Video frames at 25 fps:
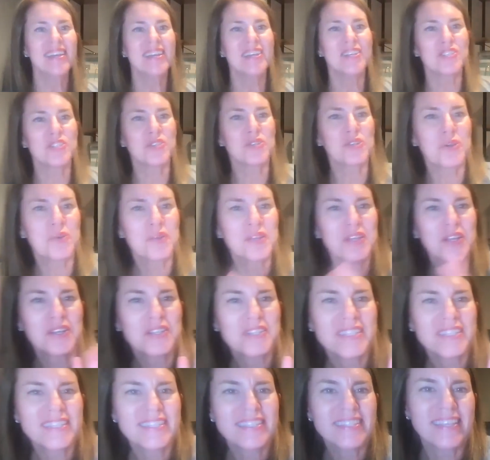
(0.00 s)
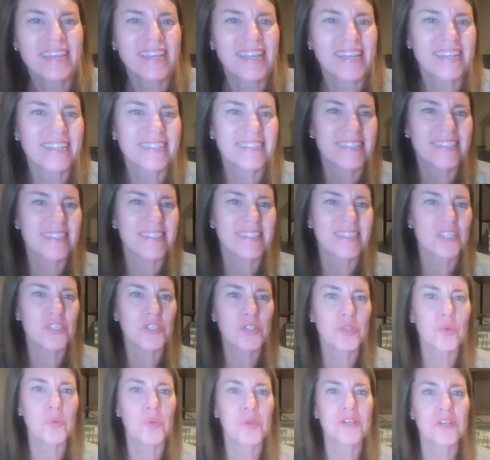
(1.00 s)
So, going on to the science,
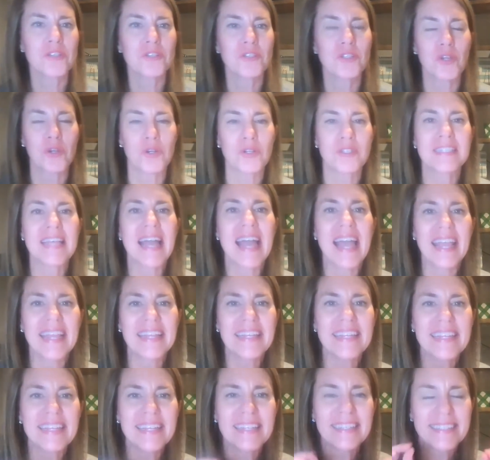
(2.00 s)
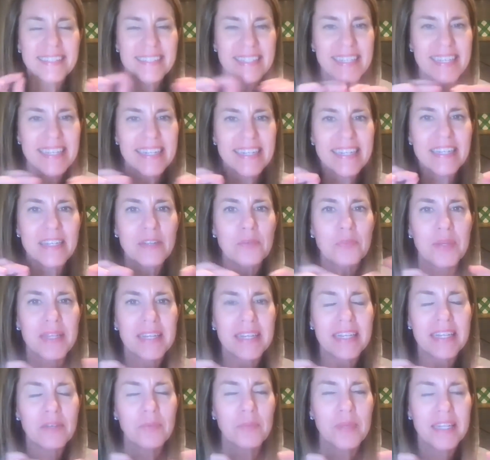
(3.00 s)
essential oils are tiny, teeny,
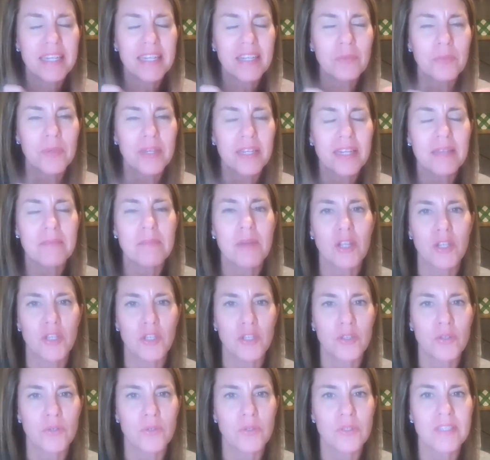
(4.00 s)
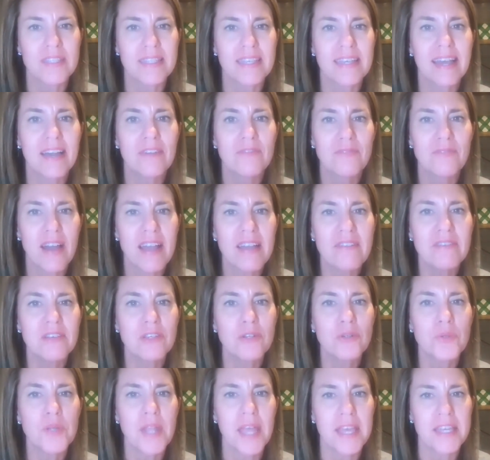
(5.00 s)
weeny, weeny, weeny molecules.
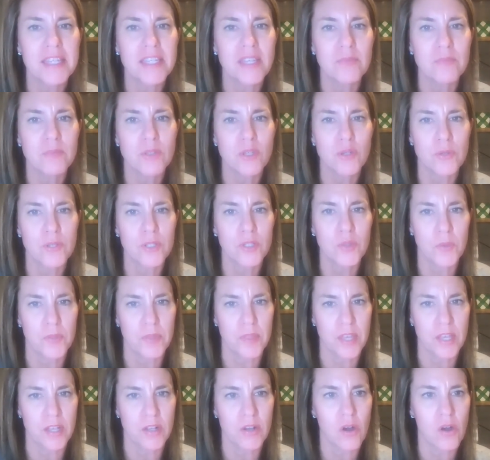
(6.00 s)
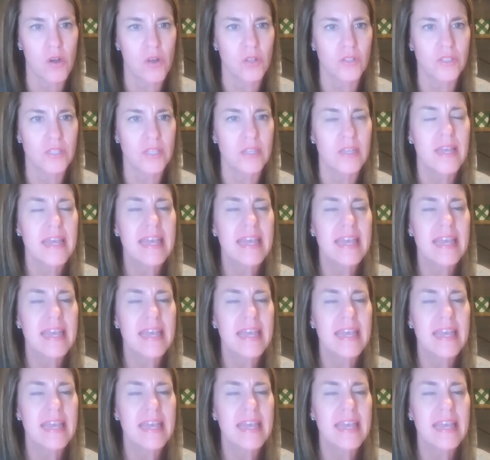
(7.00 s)
500 AMU is what they called.